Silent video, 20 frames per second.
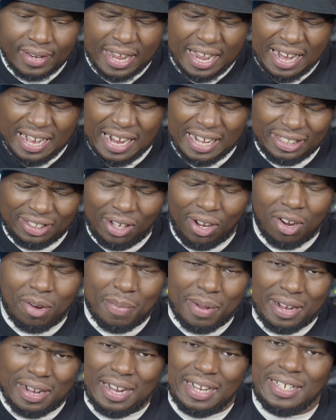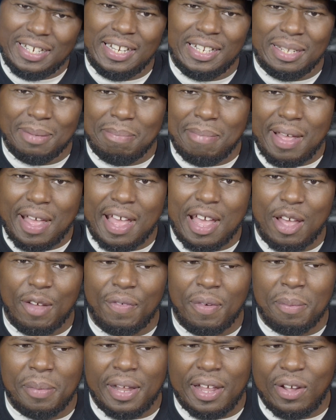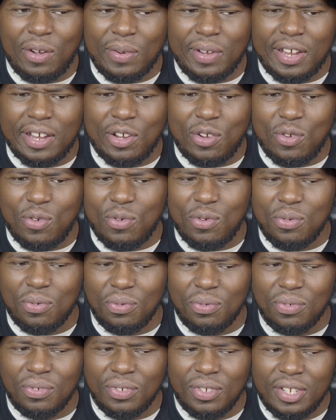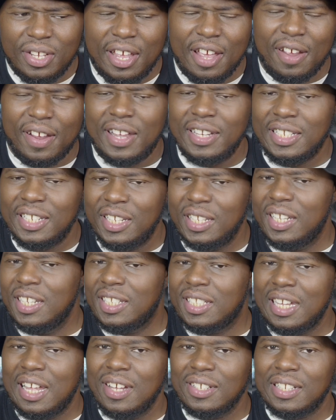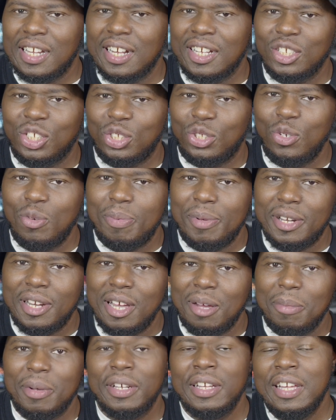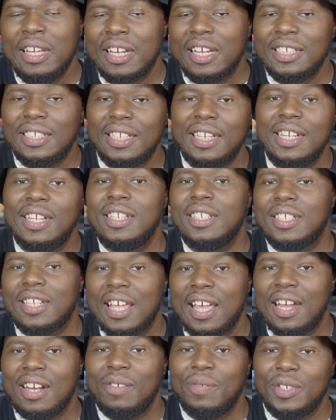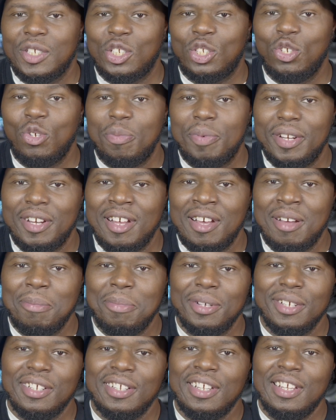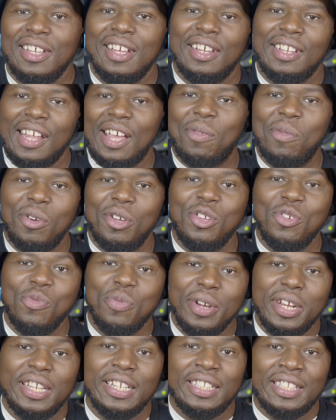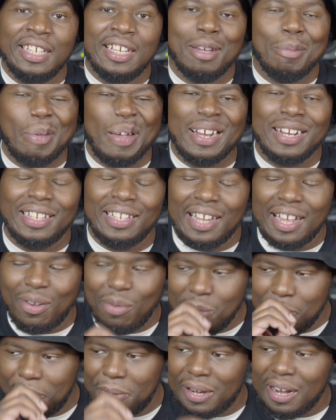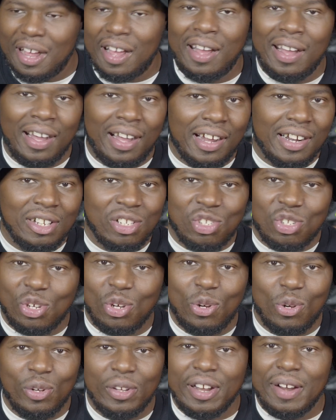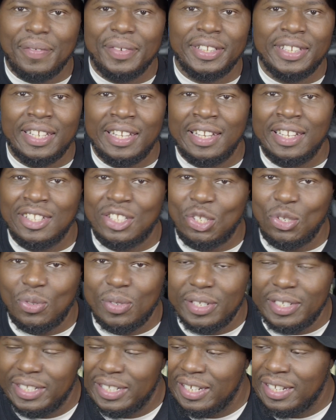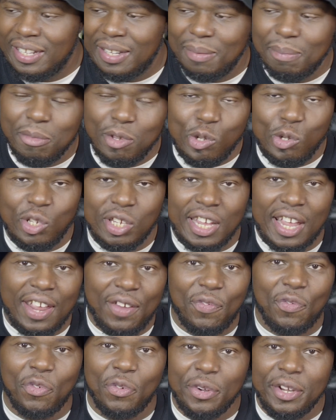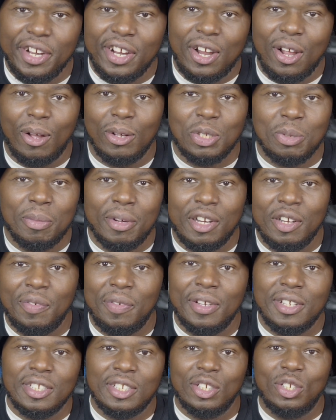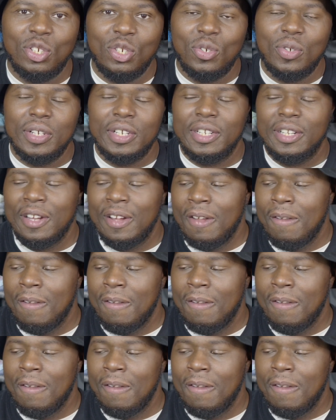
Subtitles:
And I thought about it, I did the math. I'm like, okay, cool. Because it sounds like a stupid number, because it is kind of a stupid number. Like when you really think about it, like we put our heart and soul, everything into it. Music ain't free, it costs money for us to do it.